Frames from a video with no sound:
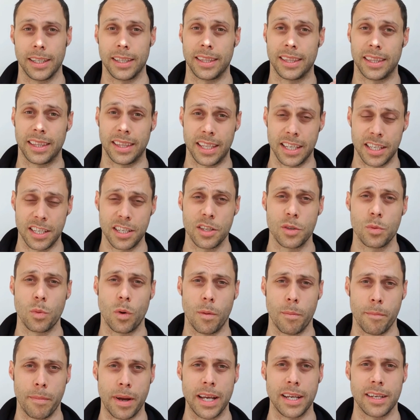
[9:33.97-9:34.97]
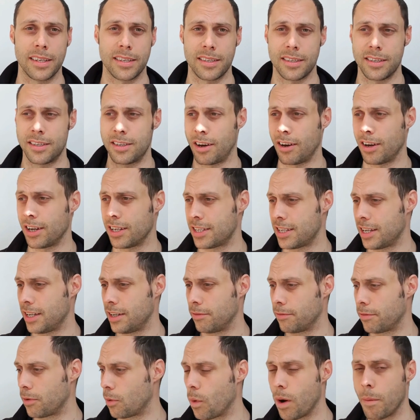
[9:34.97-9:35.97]
This is what makes
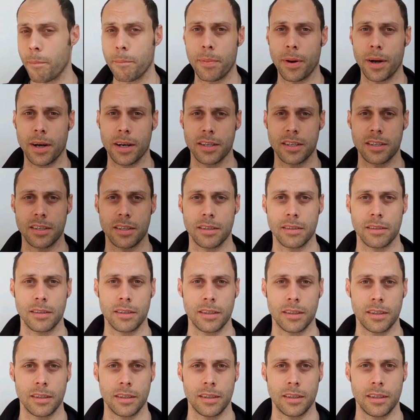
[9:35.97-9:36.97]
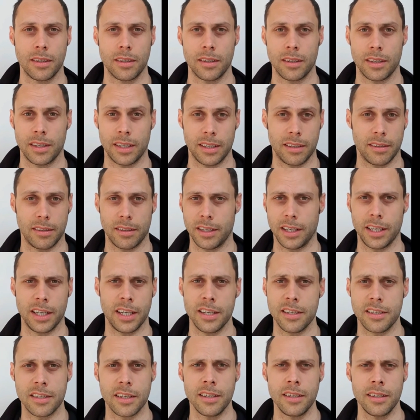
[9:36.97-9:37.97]
dieting for one person
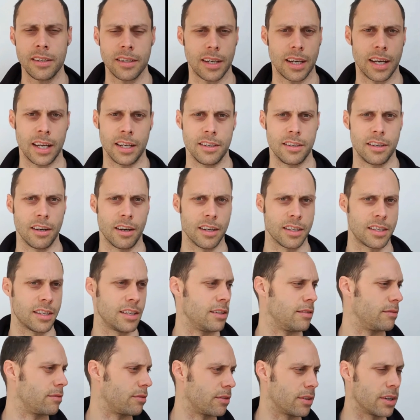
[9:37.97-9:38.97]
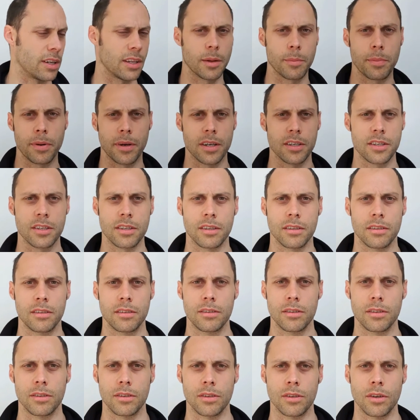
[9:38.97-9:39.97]
easy and dieting for another person
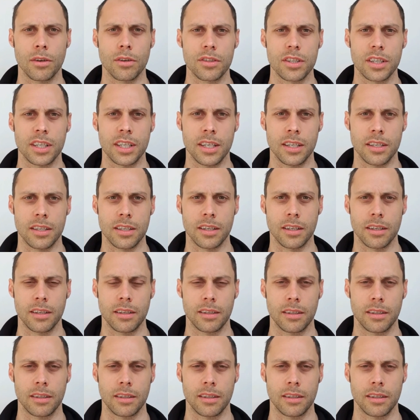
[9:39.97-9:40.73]
not easy.